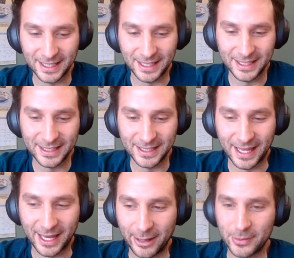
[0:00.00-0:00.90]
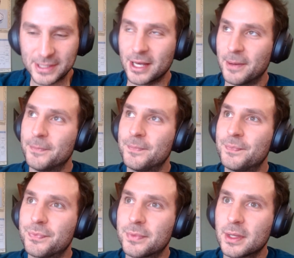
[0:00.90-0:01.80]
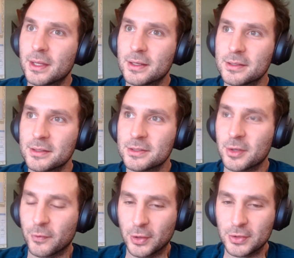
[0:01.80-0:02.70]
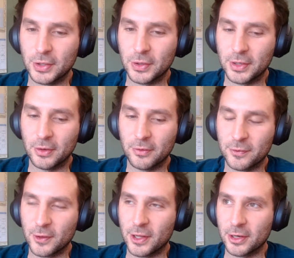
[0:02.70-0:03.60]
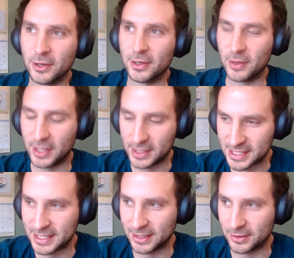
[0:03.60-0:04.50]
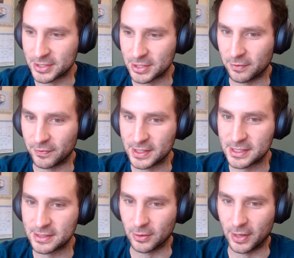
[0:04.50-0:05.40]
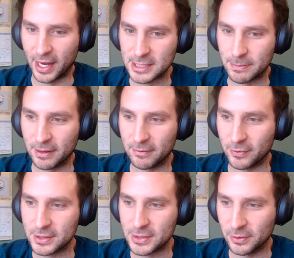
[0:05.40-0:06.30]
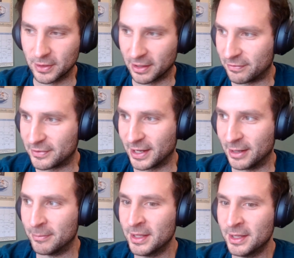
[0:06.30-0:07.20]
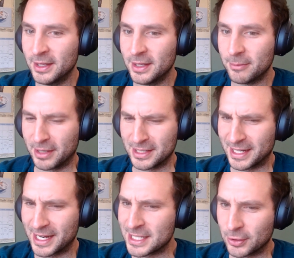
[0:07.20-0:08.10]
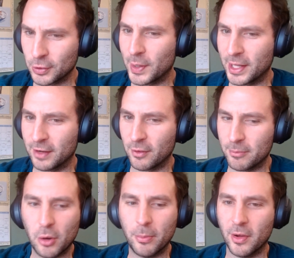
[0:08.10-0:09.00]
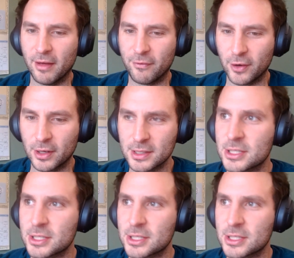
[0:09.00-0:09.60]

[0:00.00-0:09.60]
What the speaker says: Yeah, it was so for those who don't know, Flutter is a single surface, or has been for its whole lifetime, because I guess it grew out of a mobile effort.